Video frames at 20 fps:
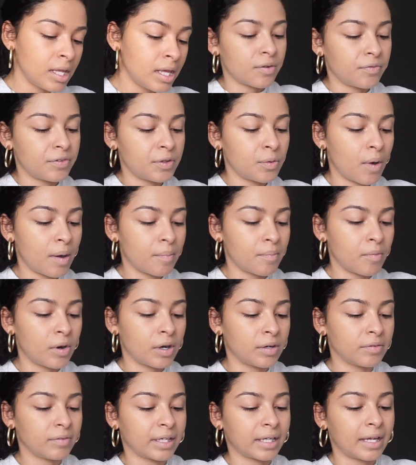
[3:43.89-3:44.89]
So if you want
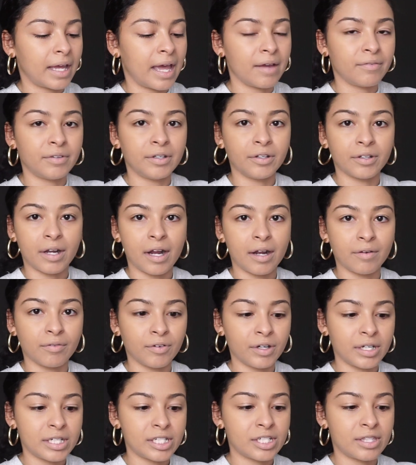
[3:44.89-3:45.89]
more of like a heavier
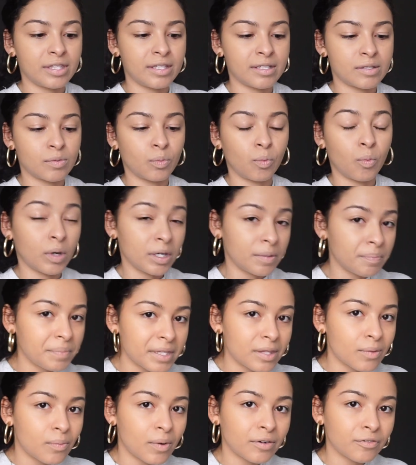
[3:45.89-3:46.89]
coverage, this wouldn't be
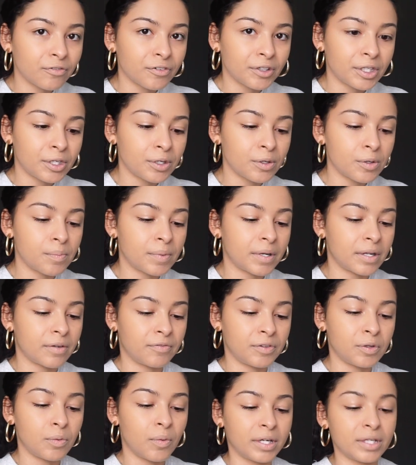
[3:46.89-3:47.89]
the one for you, but
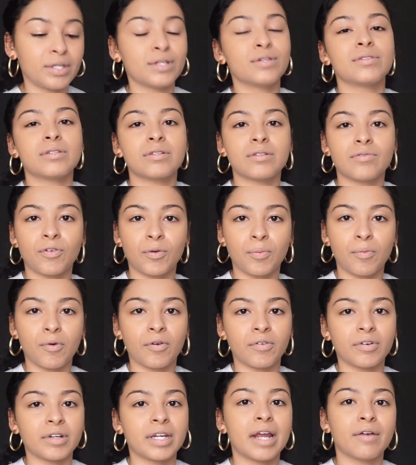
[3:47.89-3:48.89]
if you want to use this for
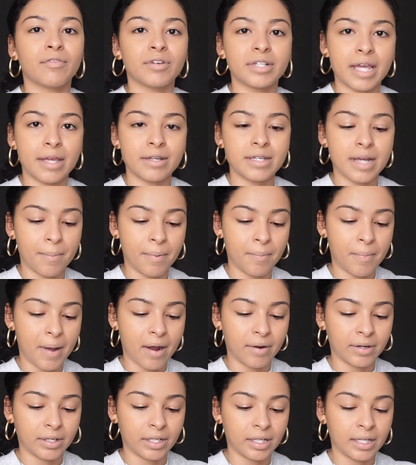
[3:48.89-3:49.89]
more of an everyday type of
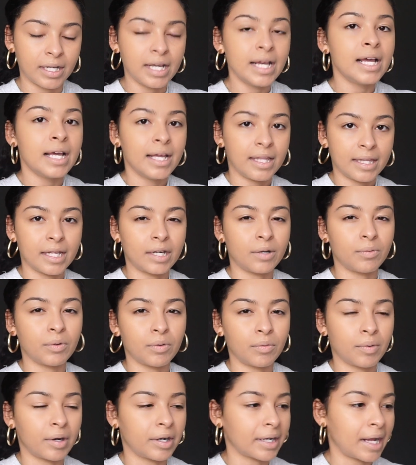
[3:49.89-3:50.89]
powder, then it
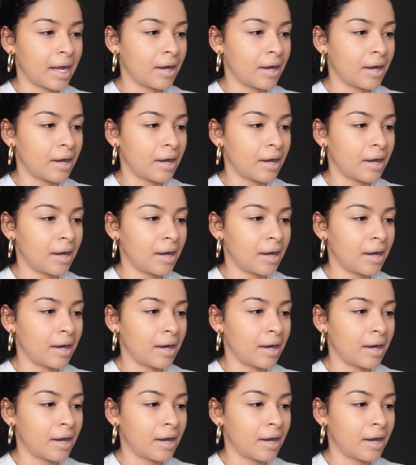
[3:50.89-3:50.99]
will work